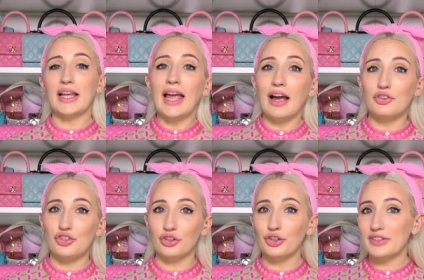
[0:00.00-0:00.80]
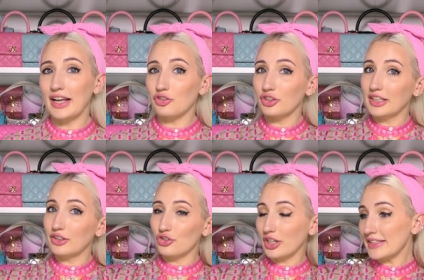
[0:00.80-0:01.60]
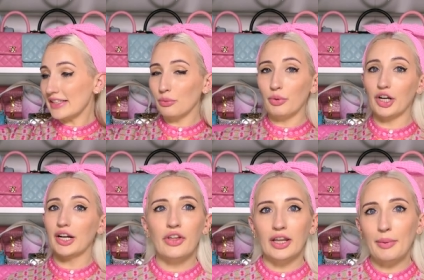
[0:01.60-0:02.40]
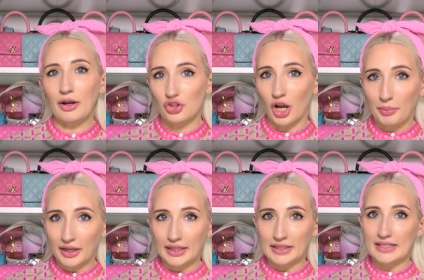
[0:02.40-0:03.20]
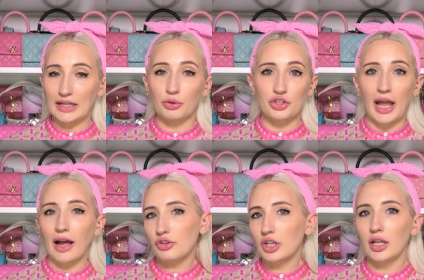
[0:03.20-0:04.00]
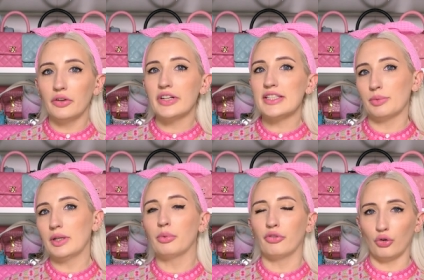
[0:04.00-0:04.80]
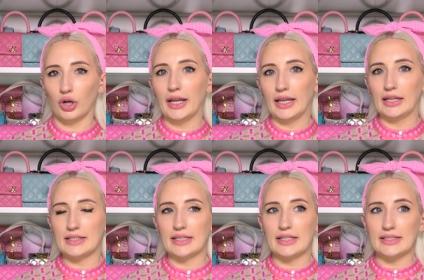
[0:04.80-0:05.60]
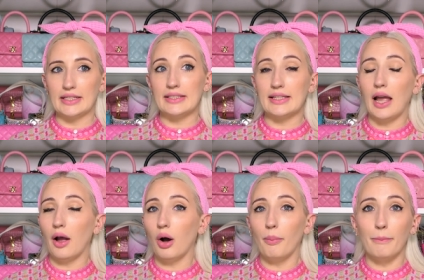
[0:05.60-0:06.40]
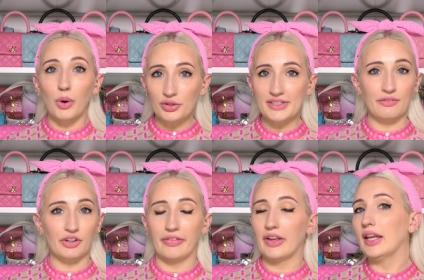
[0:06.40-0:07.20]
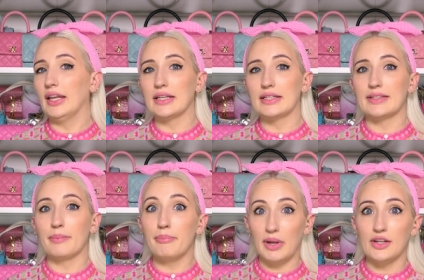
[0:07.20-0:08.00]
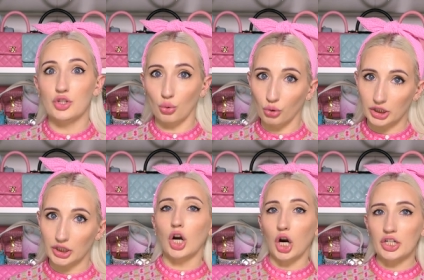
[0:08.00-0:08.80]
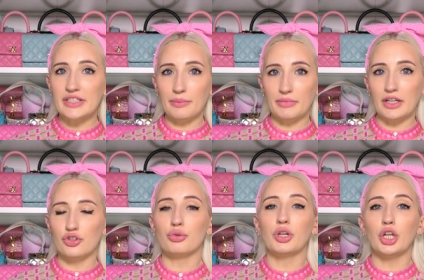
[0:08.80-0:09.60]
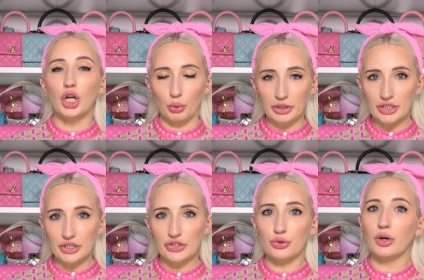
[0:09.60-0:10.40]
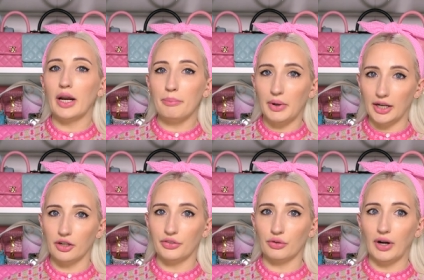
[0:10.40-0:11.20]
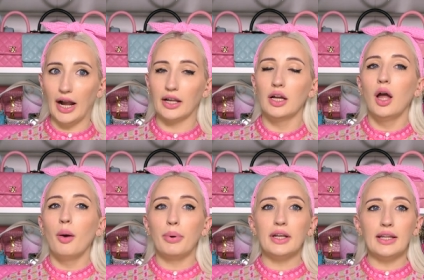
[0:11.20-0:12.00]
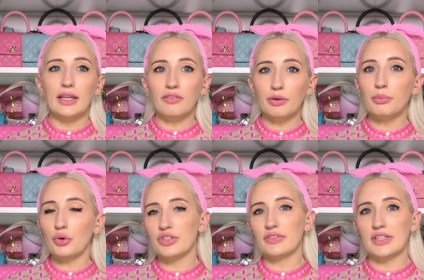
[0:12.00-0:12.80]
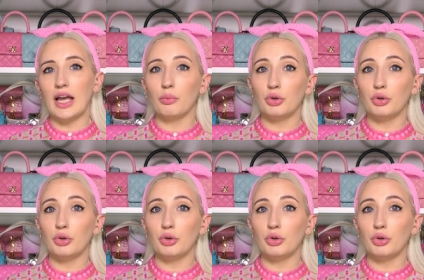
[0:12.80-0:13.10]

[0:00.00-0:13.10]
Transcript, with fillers: I have to show you is actually the dress that I'm wearing. The thing about shopping in India, which I have to kind of explain before I get into this, is most everything is made to order. There are some things you can go into the store and buy off the rack, but even most of the time